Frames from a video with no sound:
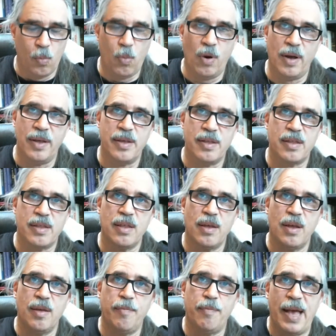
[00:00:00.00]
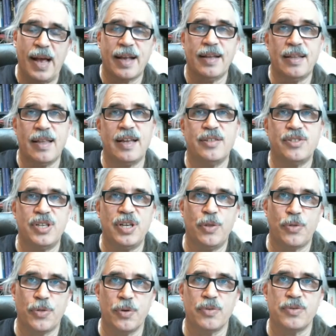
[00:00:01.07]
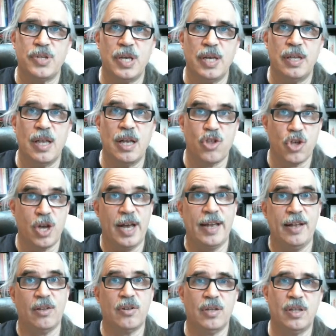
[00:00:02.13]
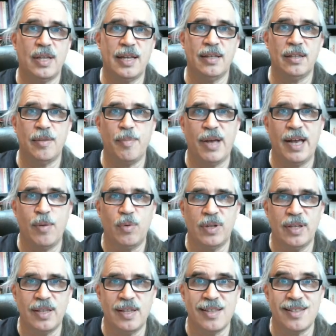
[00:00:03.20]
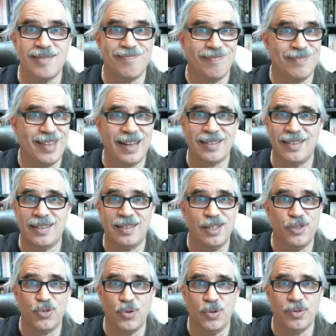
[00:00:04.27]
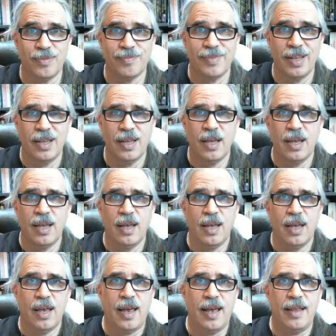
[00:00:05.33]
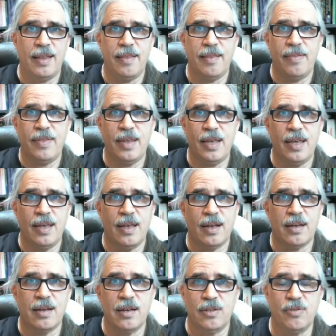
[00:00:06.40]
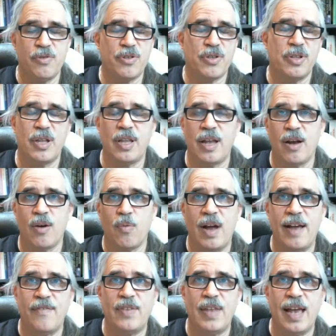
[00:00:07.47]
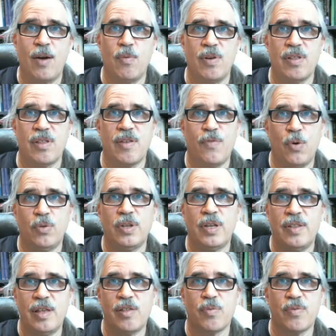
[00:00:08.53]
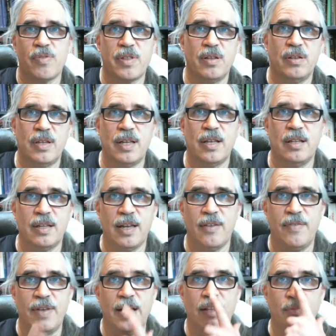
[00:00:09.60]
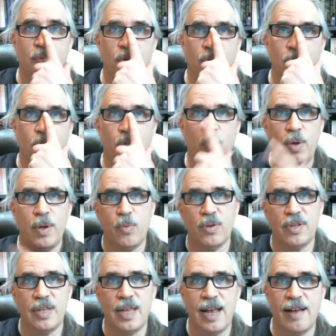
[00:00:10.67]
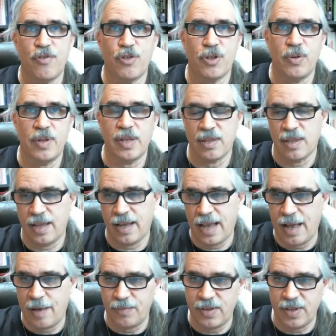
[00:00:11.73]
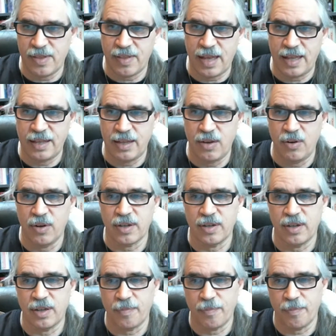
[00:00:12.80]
was, back in 1913, a child could legally buy one of these. Technically true. And the conclusion that they arrived at was, if only these were still legally available, we wouldn't have shootings like happened at Sandy Hook